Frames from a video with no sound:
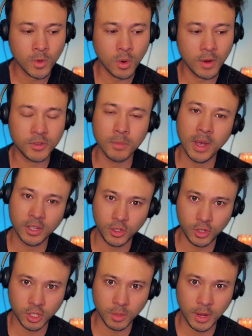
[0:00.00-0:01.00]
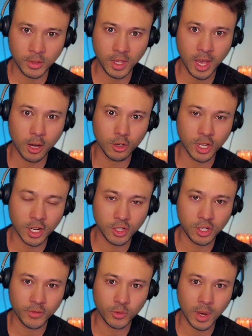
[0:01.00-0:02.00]
or have some messages about the energetic
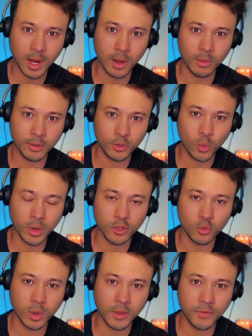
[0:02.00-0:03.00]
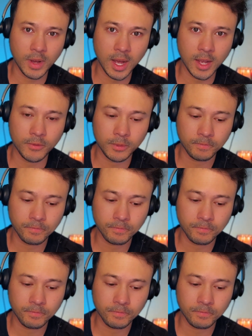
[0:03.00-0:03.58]
shifts right now in 2025.